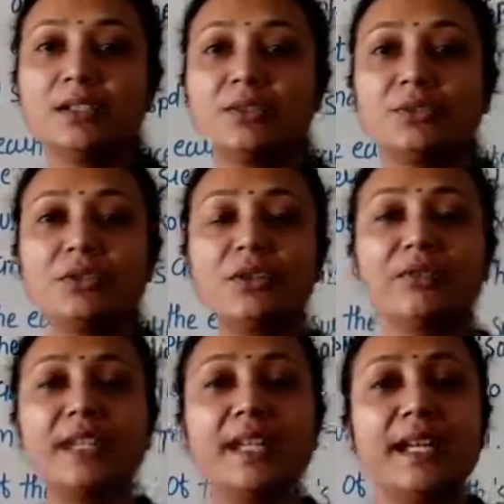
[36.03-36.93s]
So
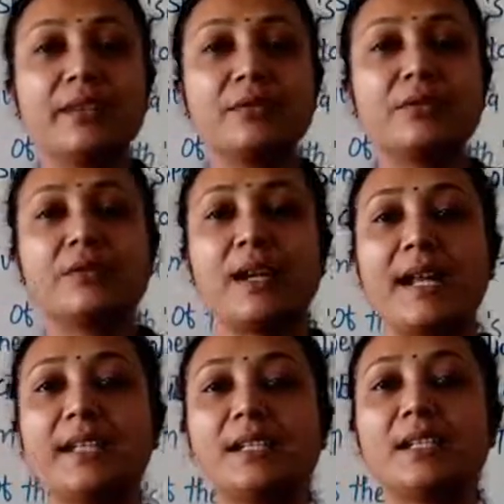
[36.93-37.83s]
we have to
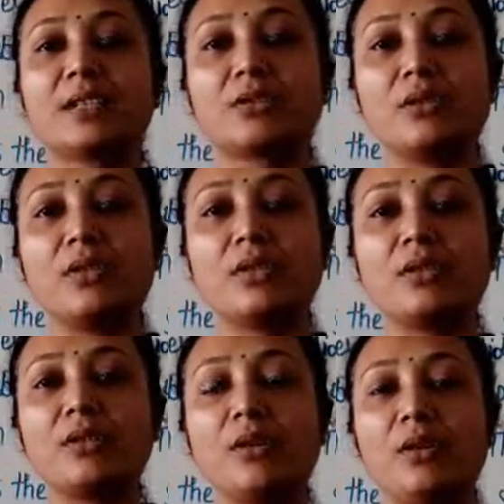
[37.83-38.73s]
write a short
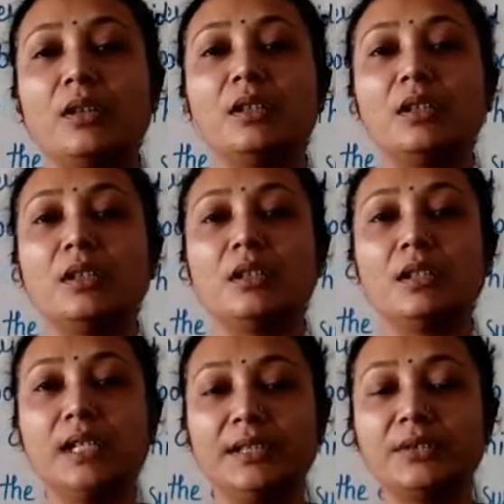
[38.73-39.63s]
note on
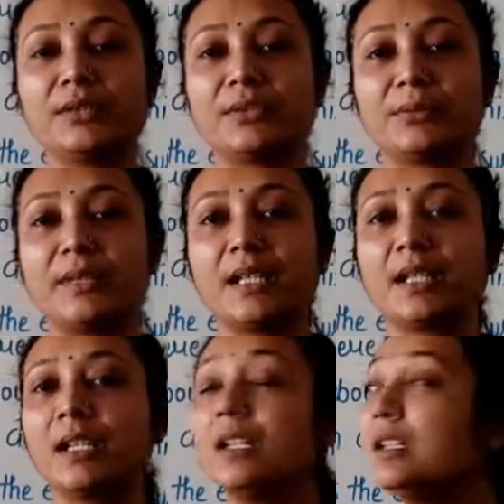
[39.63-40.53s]
lithosphere.
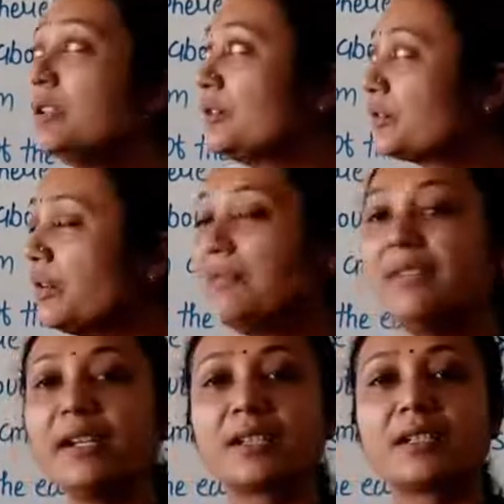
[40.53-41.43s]
So
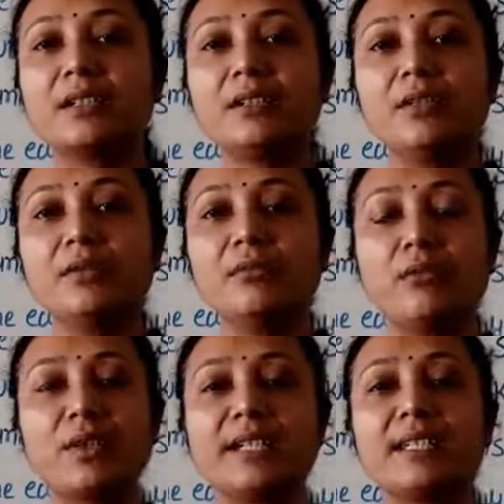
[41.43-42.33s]
first,
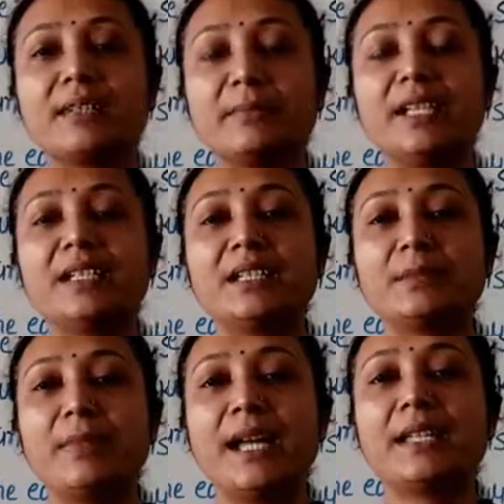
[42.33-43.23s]
what is meant
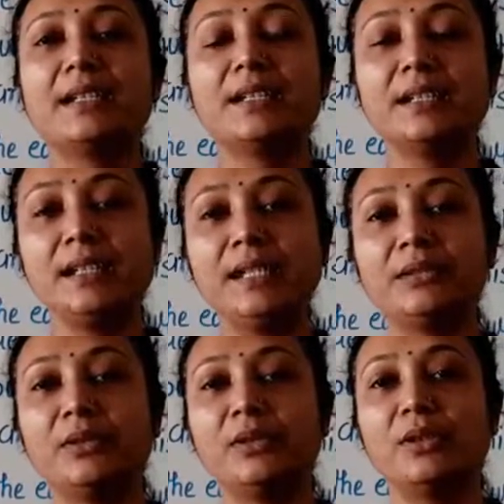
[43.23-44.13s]
by
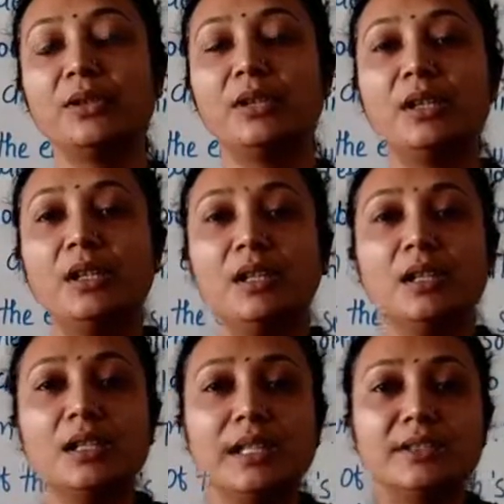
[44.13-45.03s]
litho?
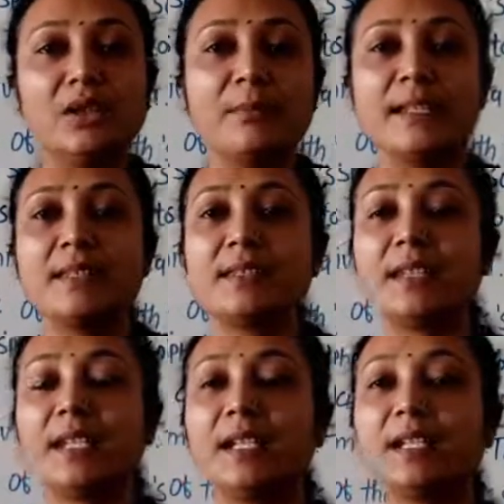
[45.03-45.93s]
Litho means
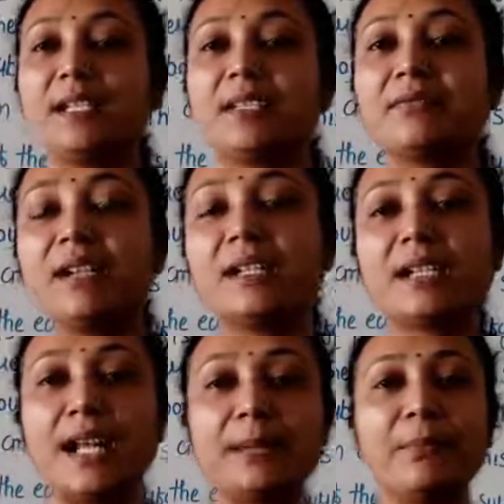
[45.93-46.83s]
it is one
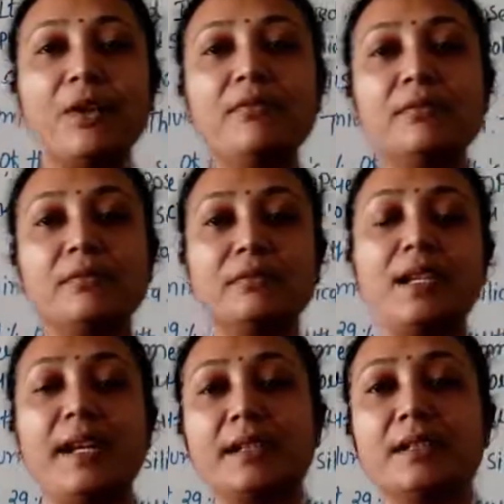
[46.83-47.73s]
type of land,